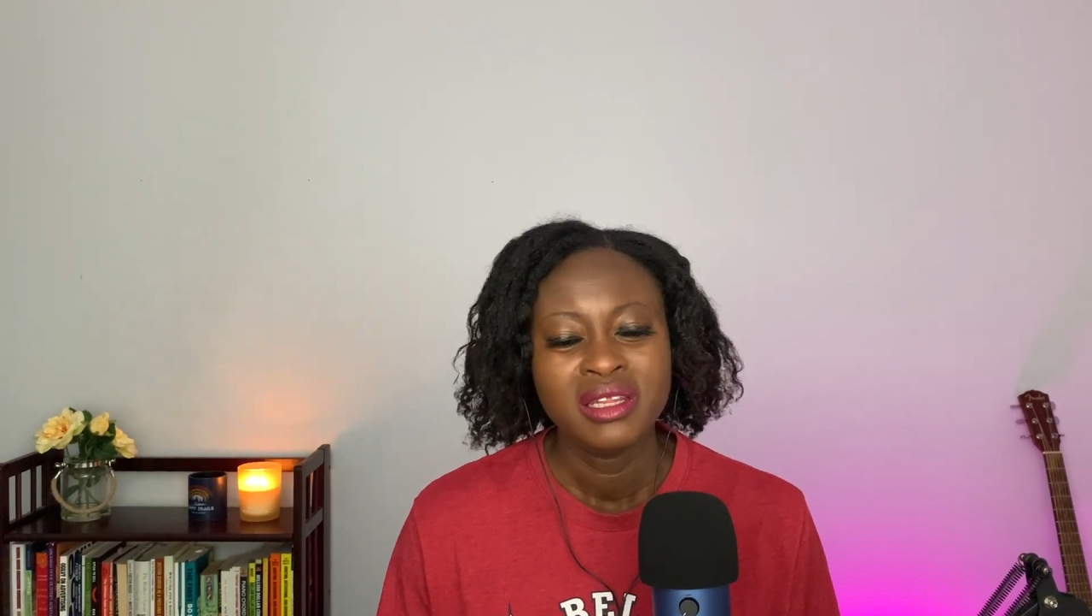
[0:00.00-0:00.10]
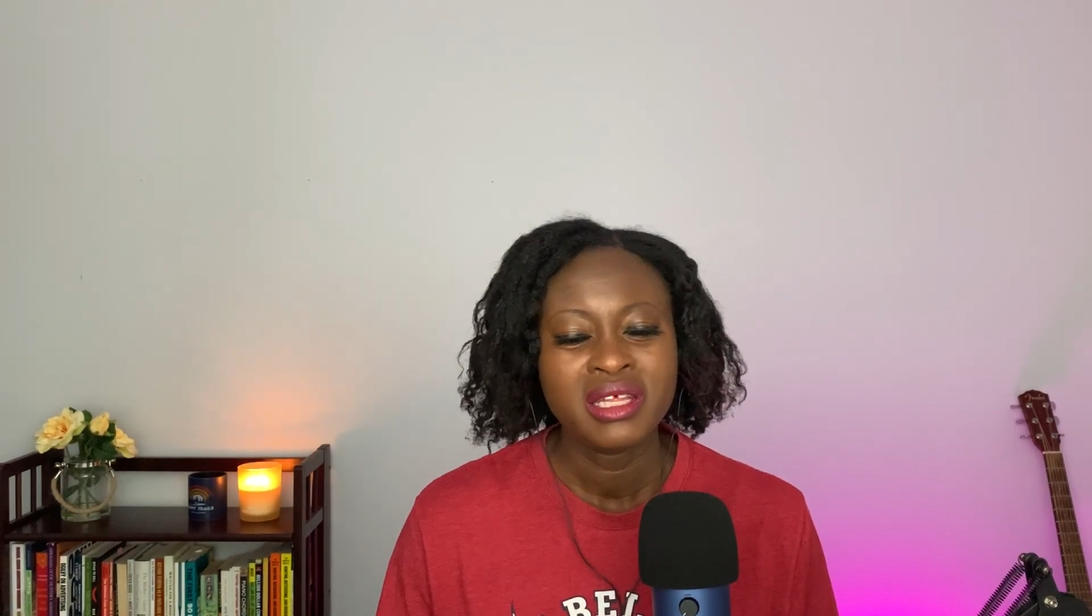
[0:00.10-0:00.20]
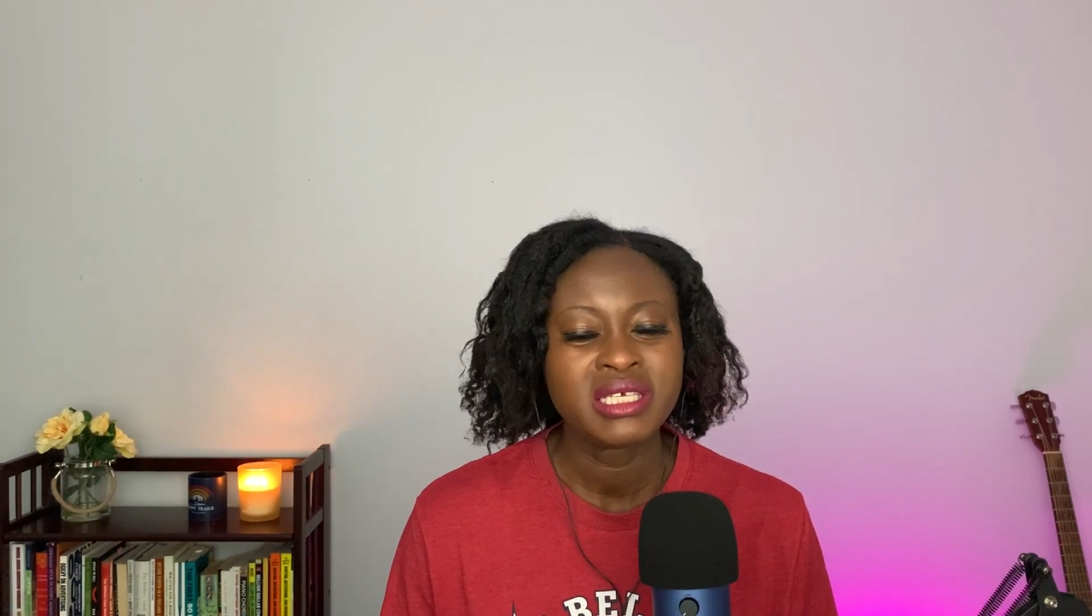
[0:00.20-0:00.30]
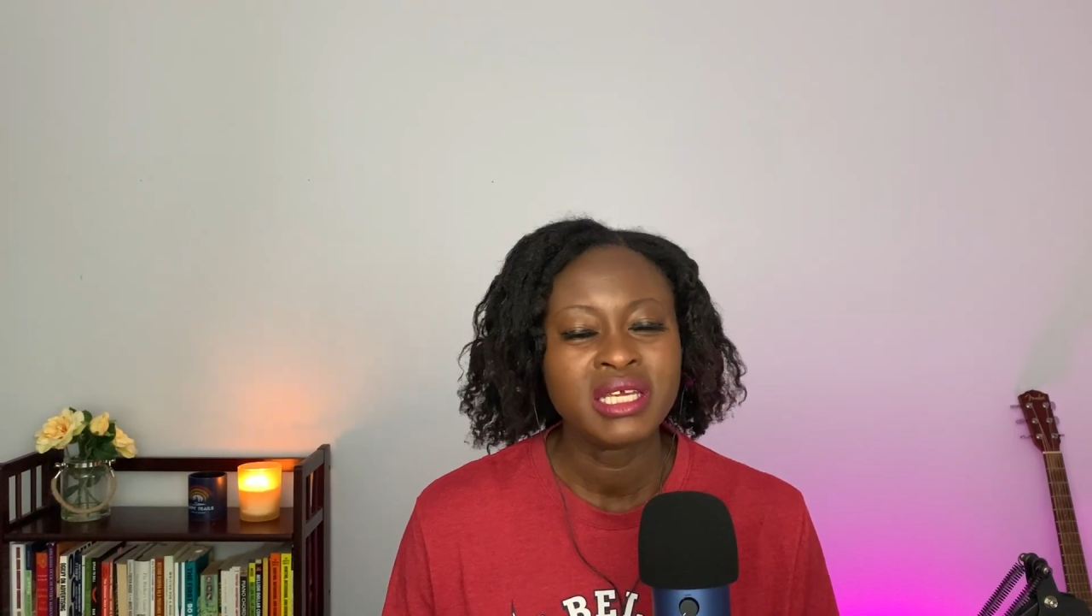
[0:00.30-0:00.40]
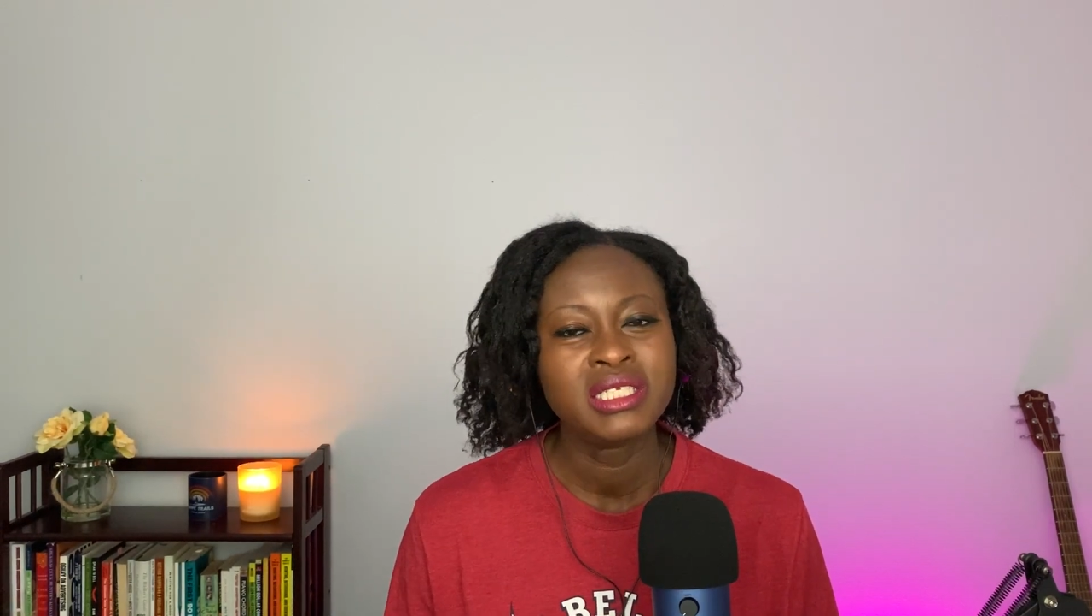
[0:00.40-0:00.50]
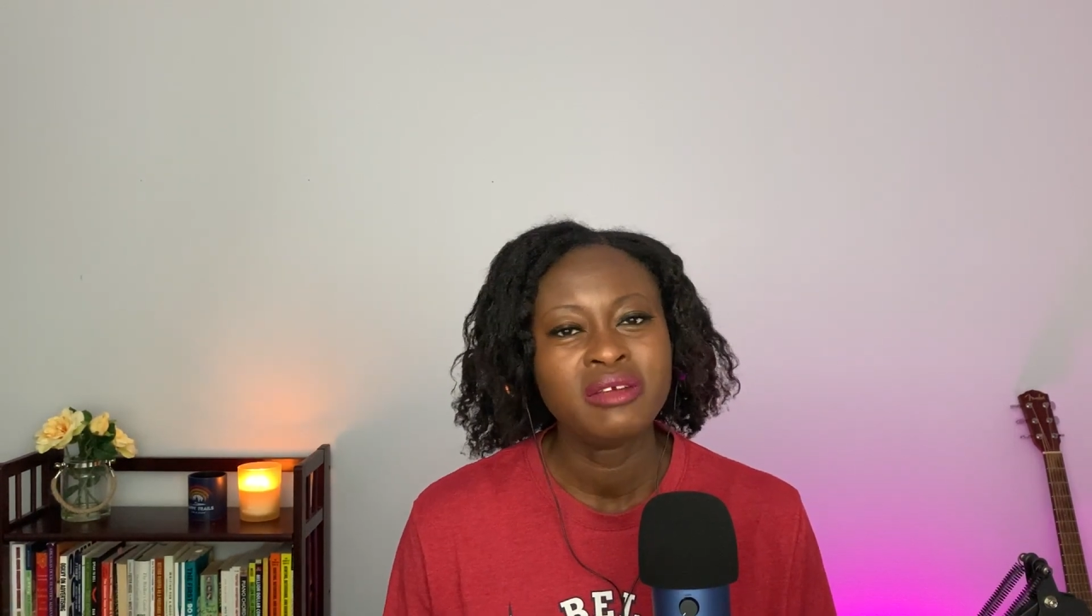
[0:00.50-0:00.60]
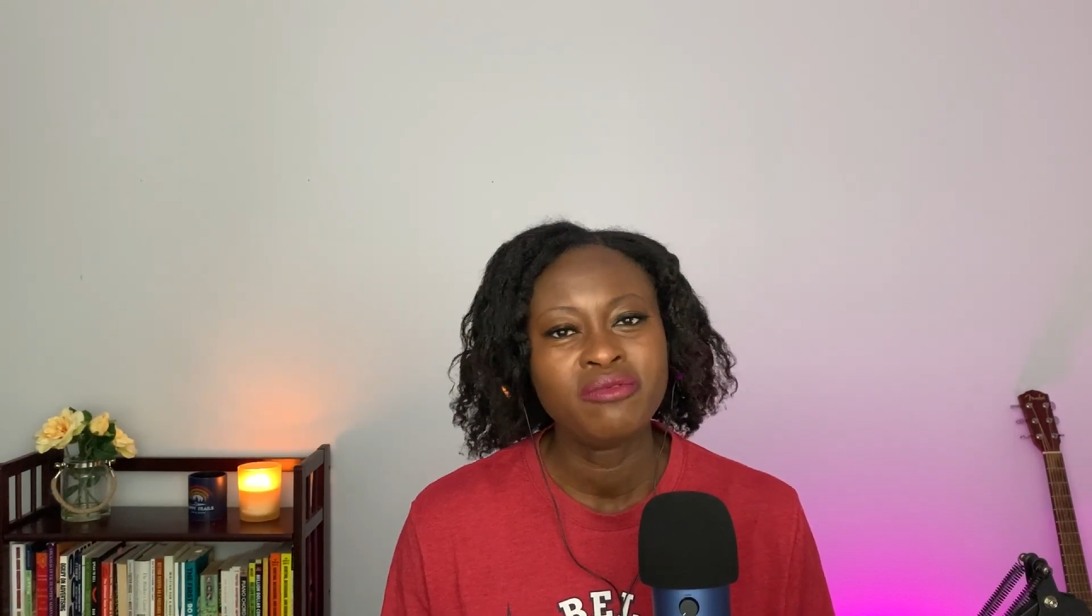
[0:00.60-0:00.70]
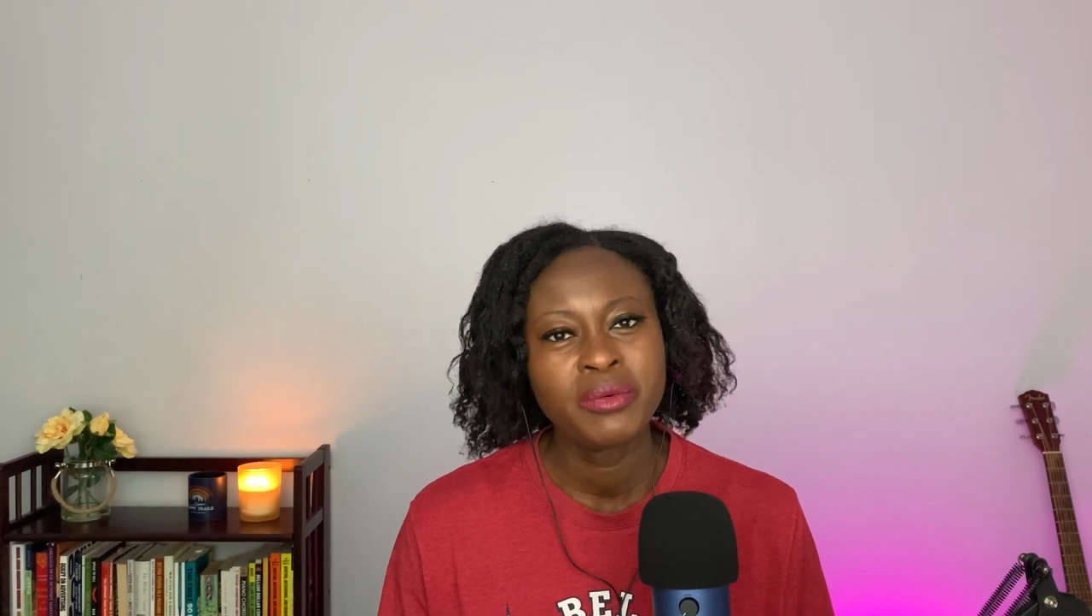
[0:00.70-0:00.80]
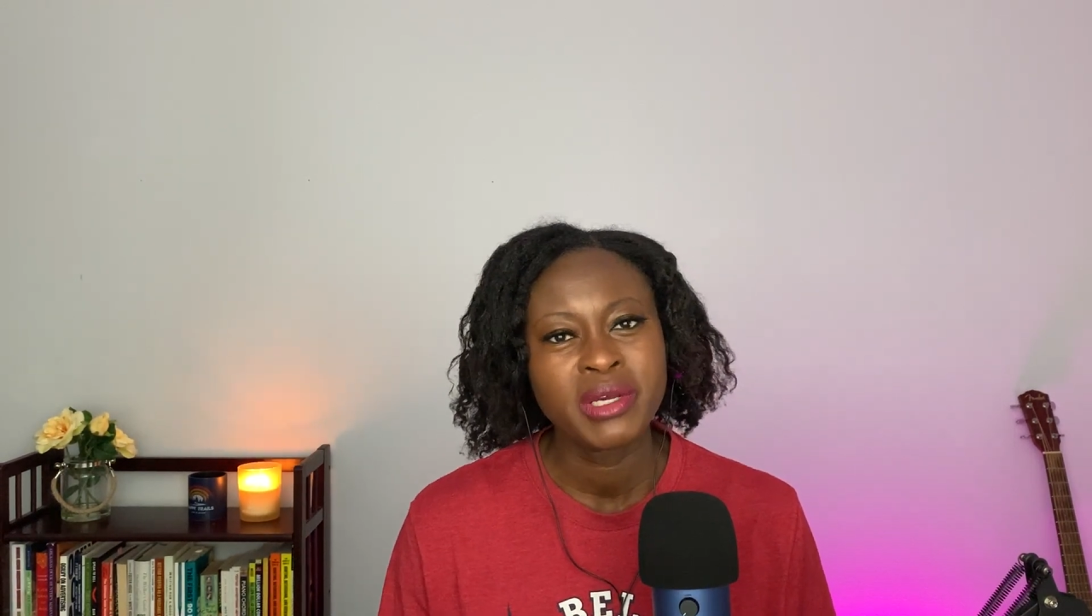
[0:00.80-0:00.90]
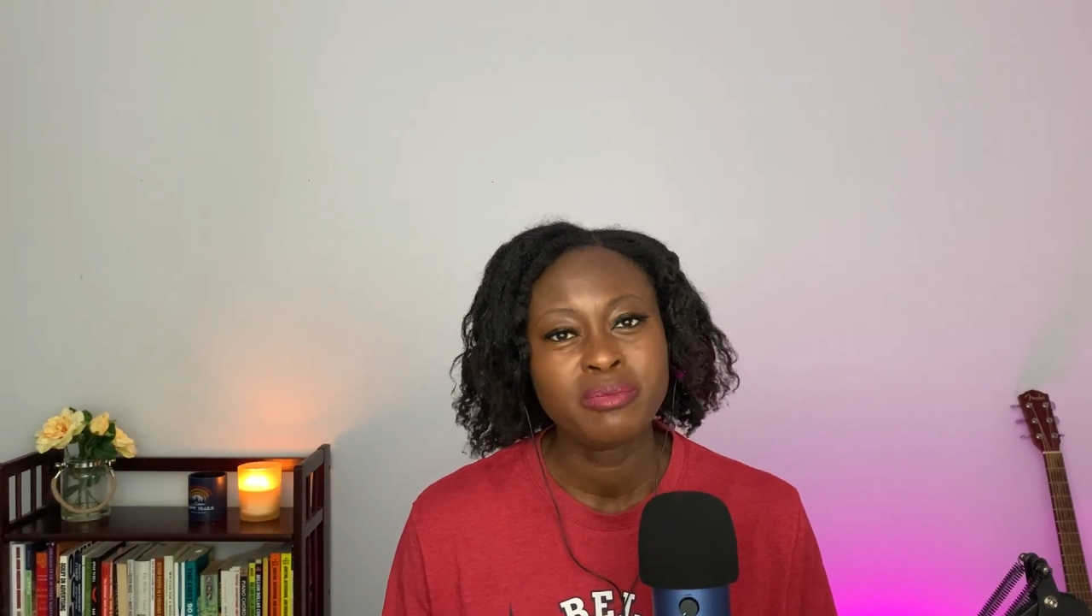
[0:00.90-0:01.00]
this
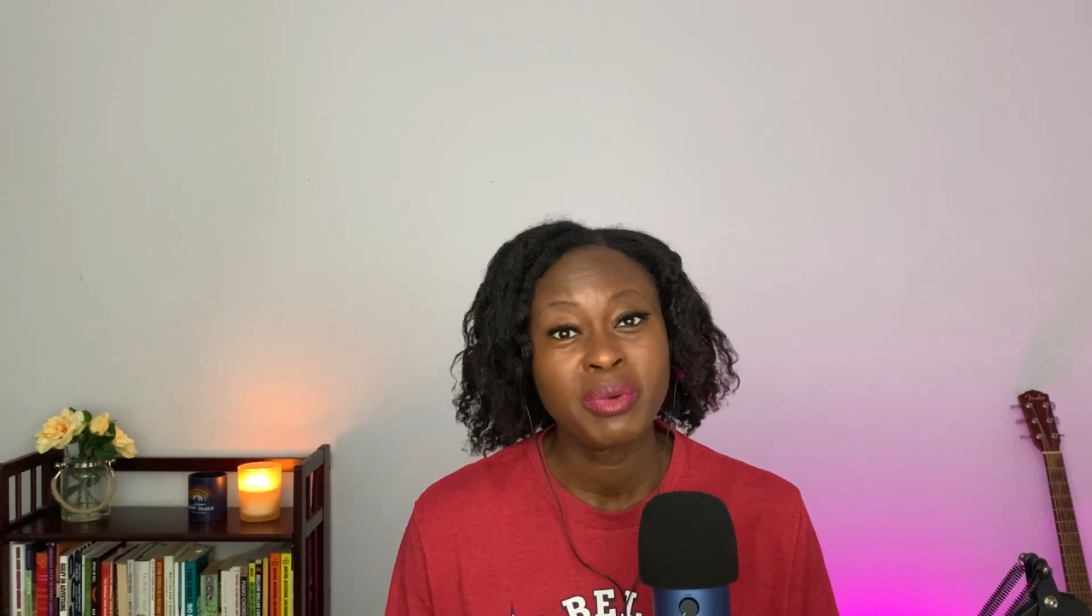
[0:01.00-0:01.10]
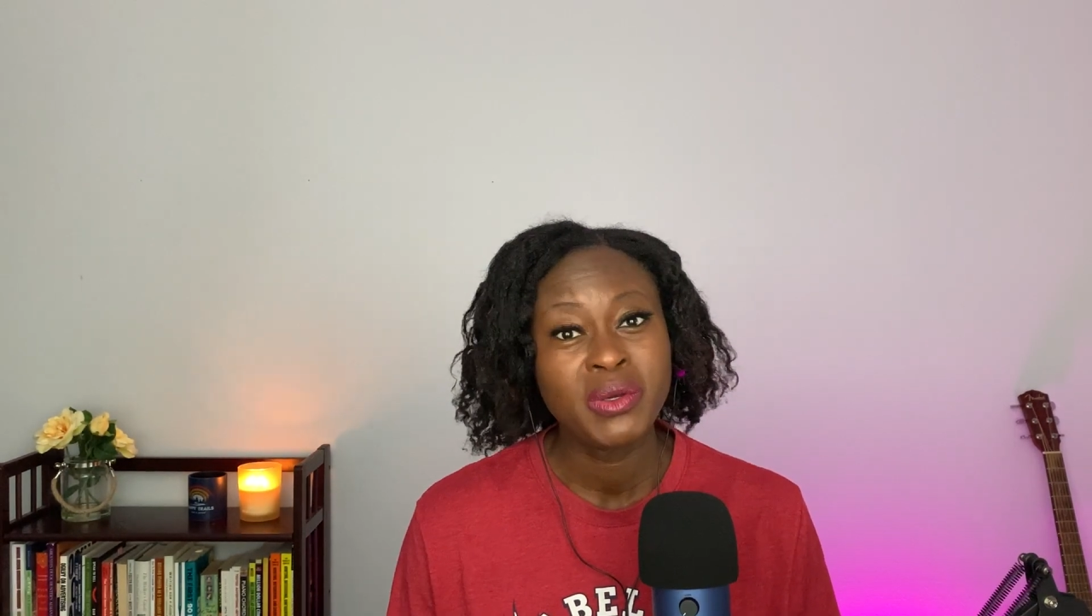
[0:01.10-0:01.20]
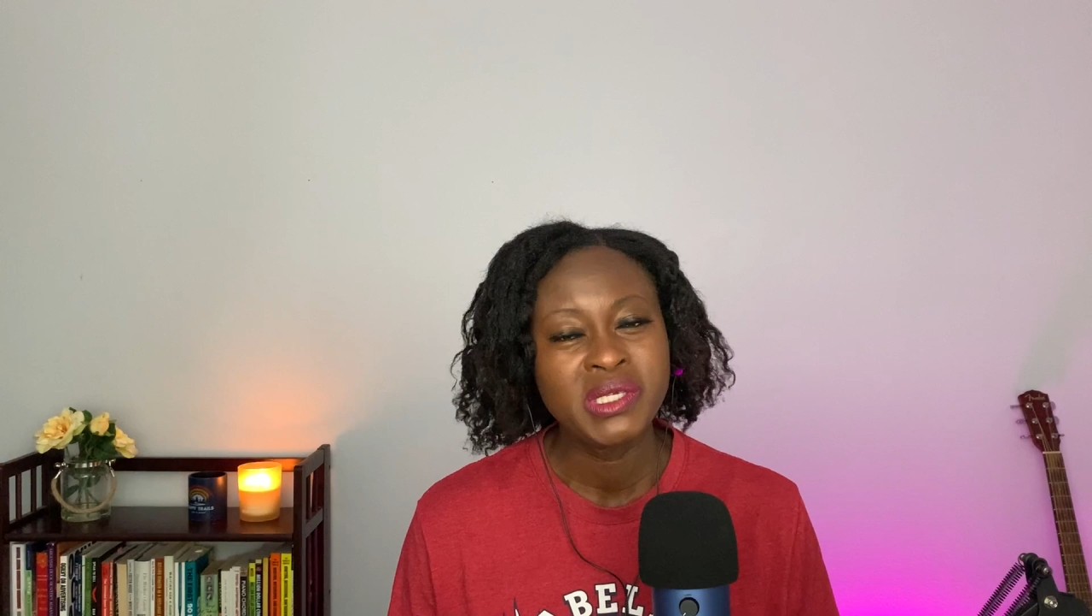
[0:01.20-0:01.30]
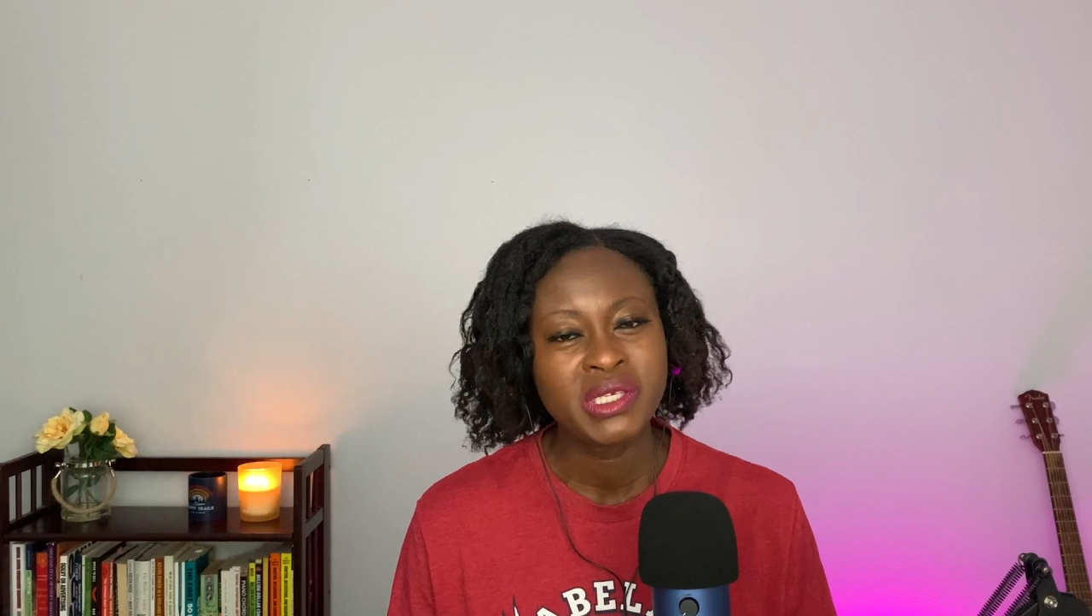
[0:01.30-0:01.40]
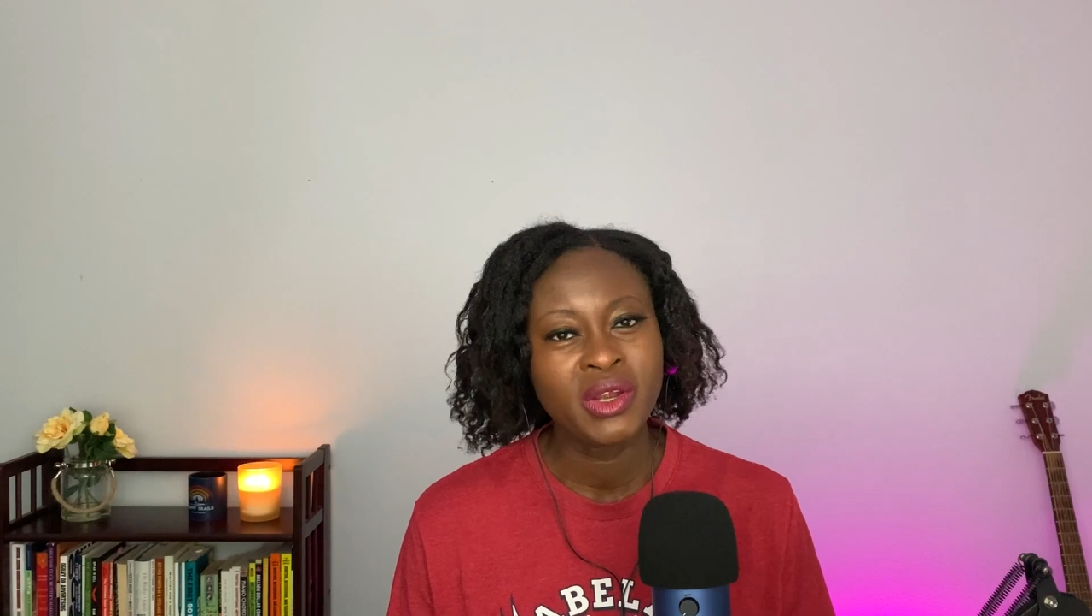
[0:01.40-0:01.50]
interview exposes